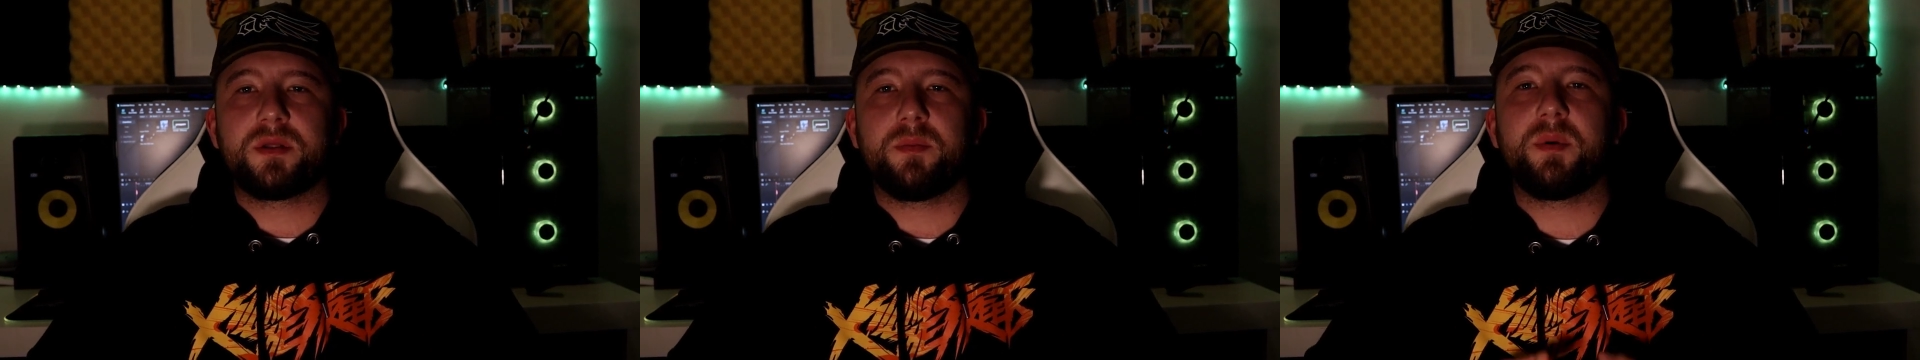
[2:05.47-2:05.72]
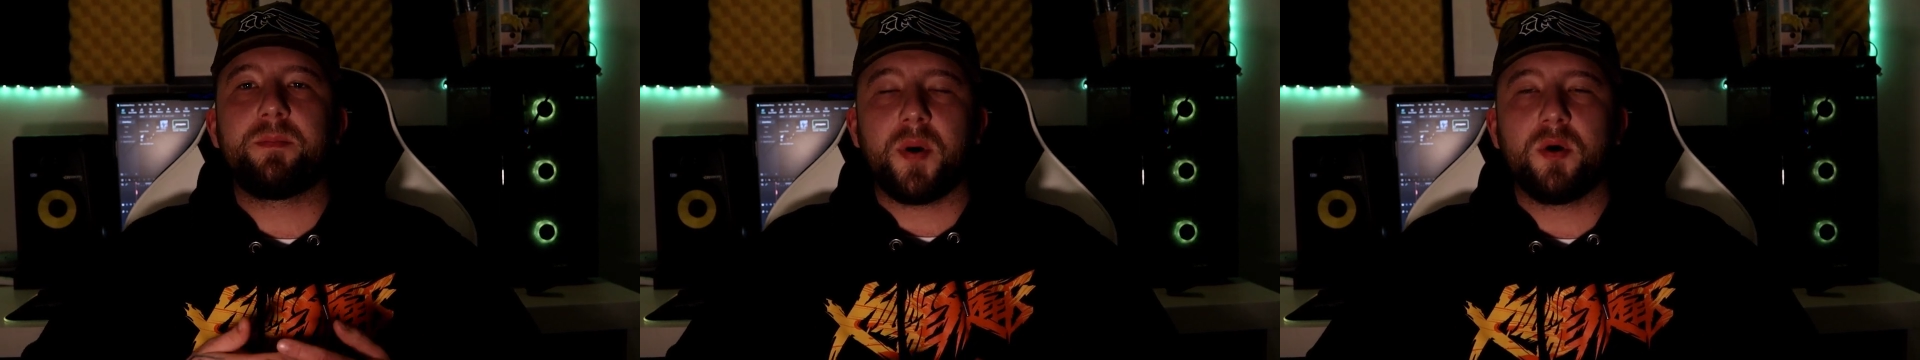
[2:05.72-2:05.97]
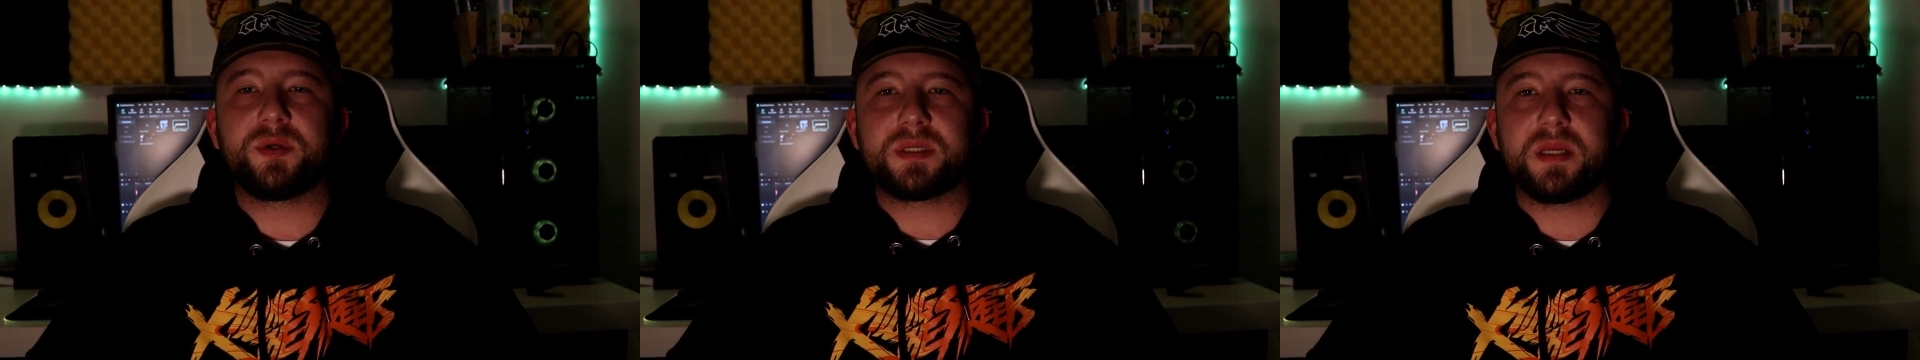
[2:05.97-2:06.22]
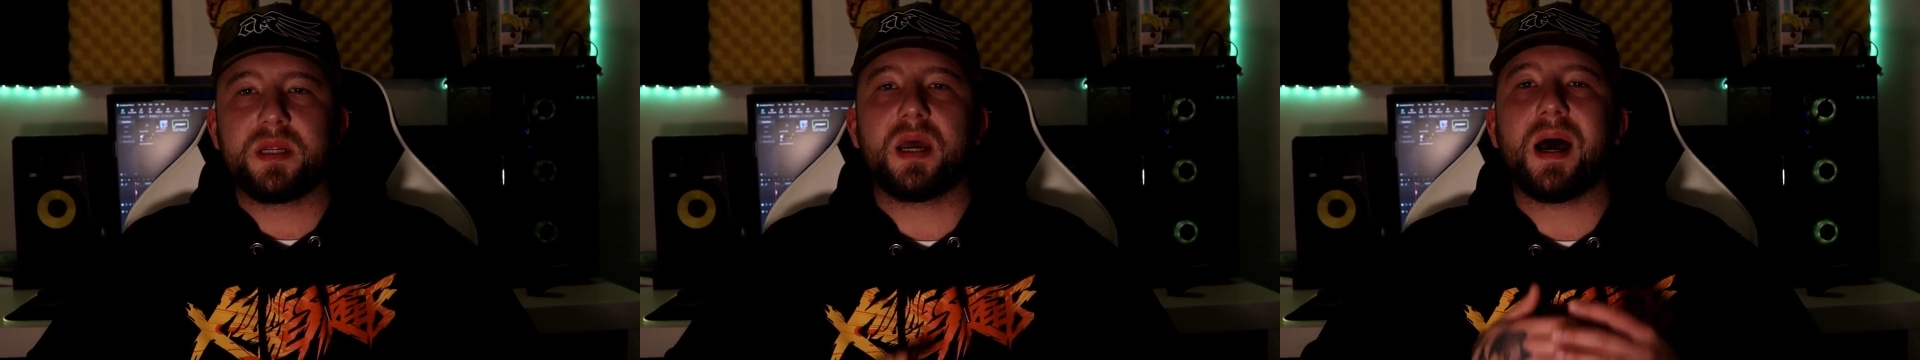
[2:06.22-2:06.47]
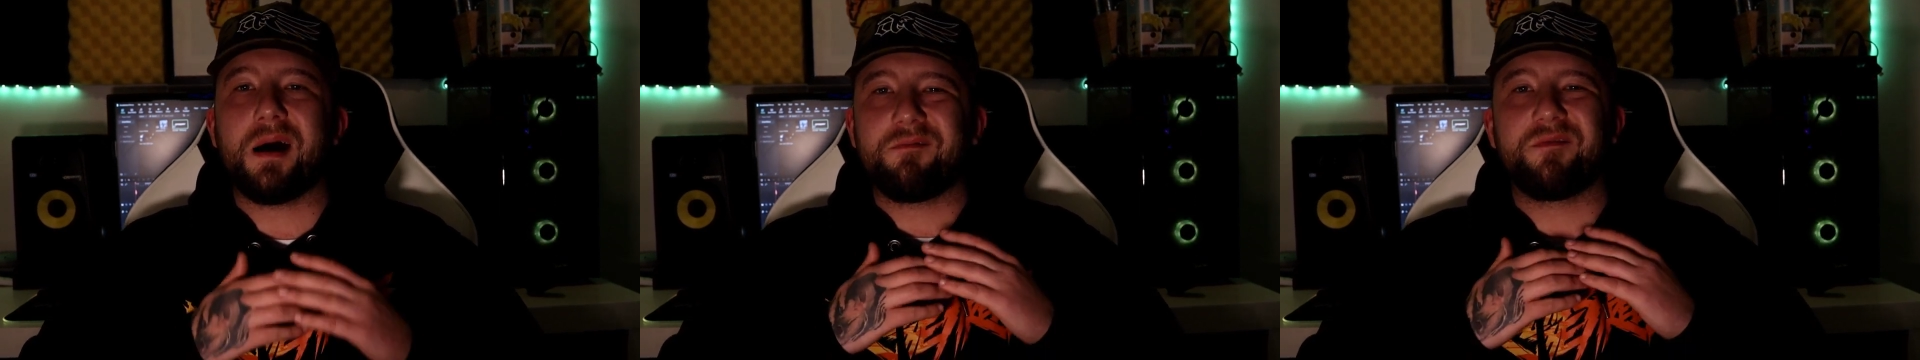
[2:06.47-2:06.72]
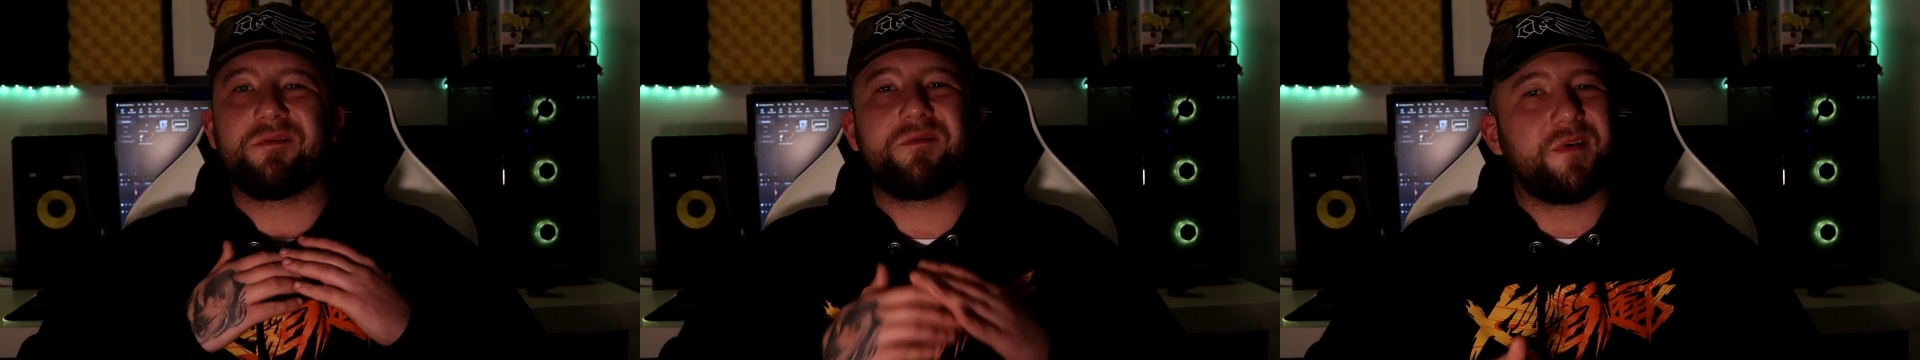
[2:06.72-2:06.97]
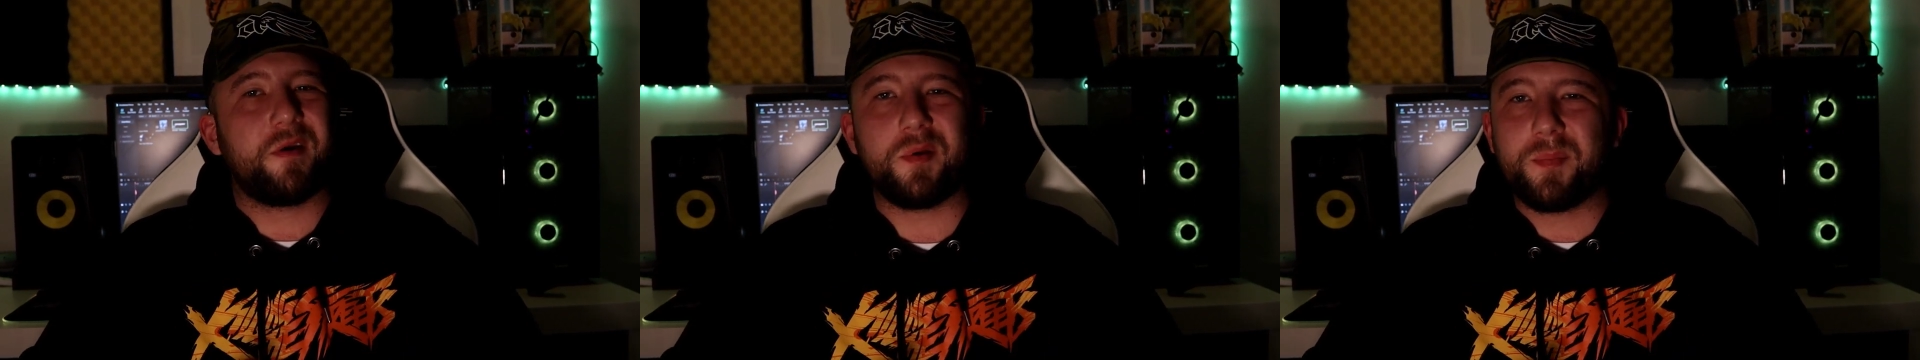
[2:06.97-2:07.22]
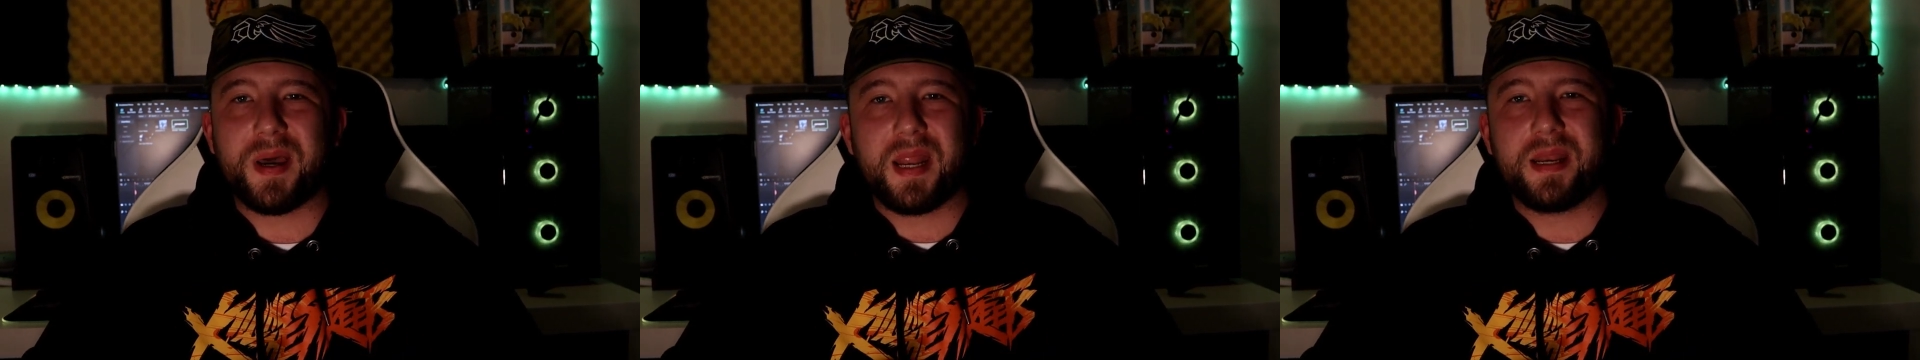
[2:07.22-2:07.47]
to be posted. I'm
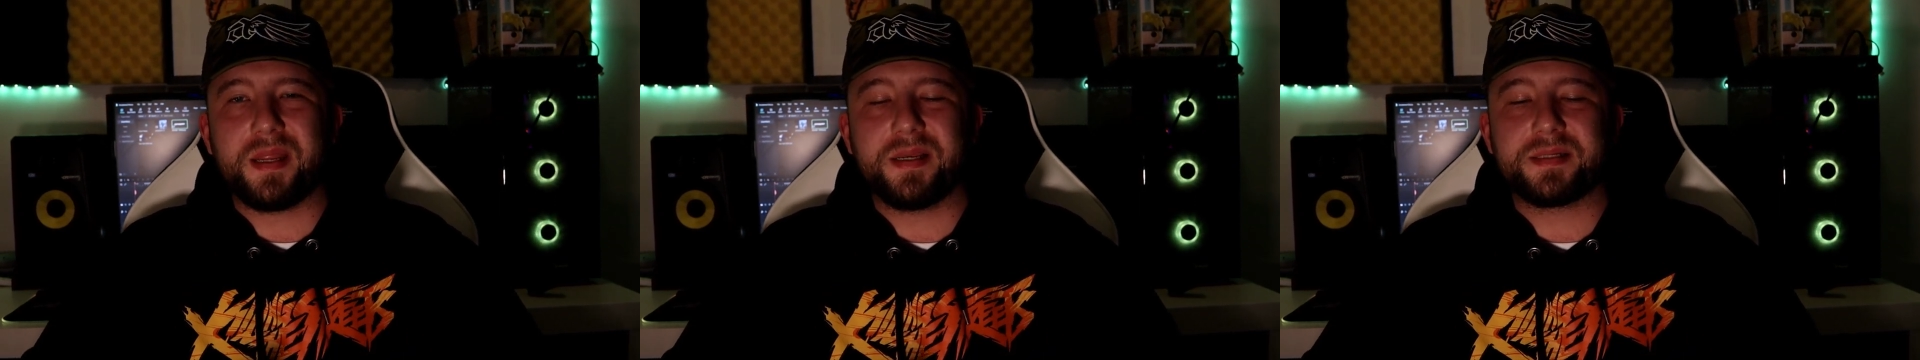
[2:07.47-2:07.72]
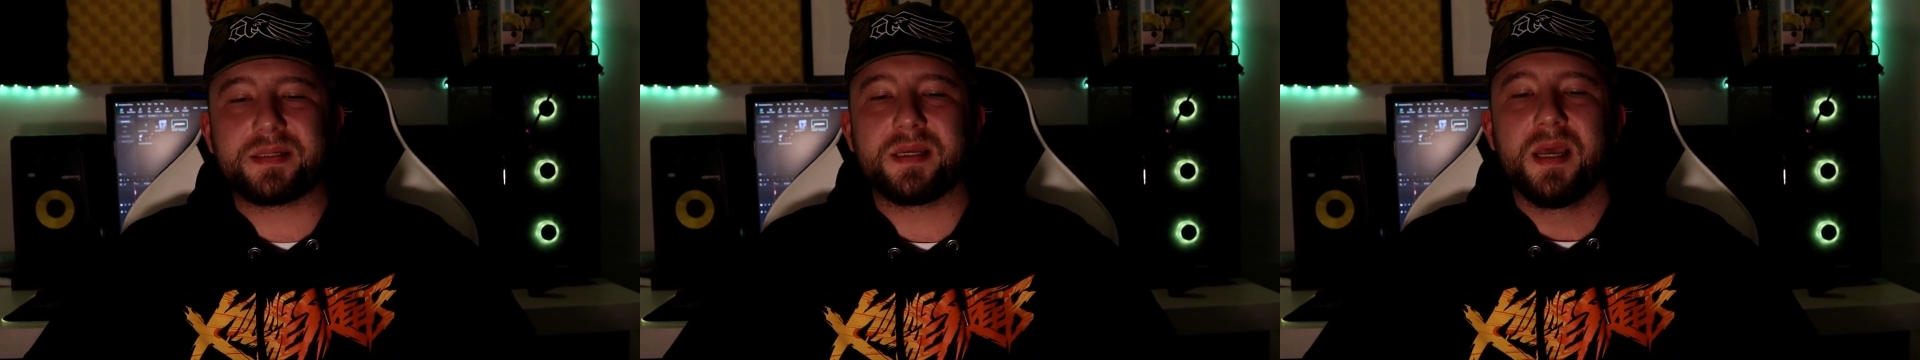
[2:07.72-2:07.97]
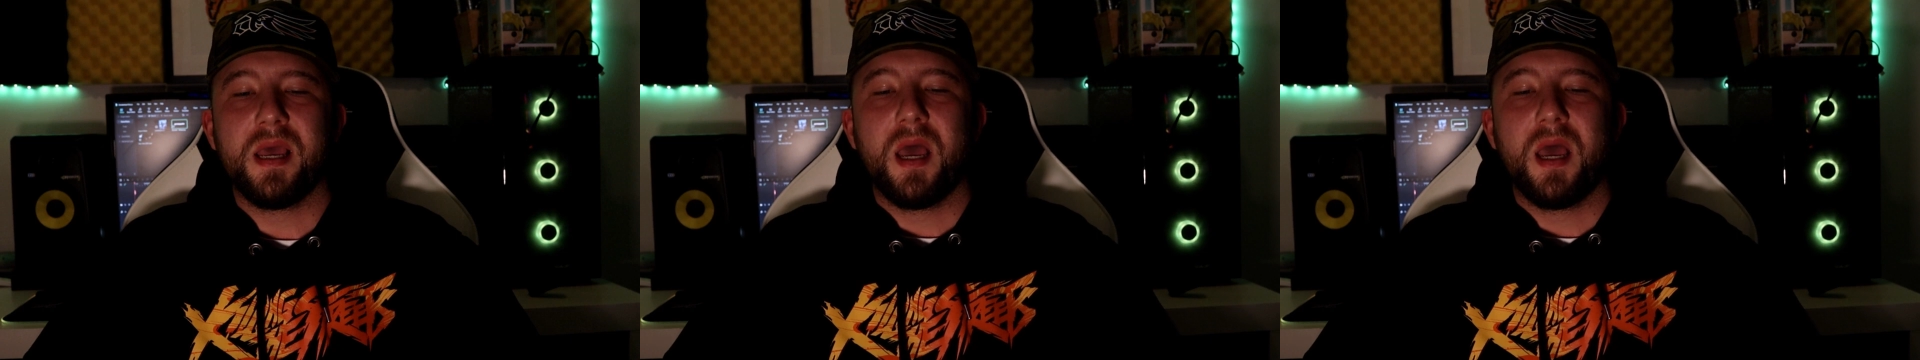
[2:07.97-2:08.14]
very bad at this.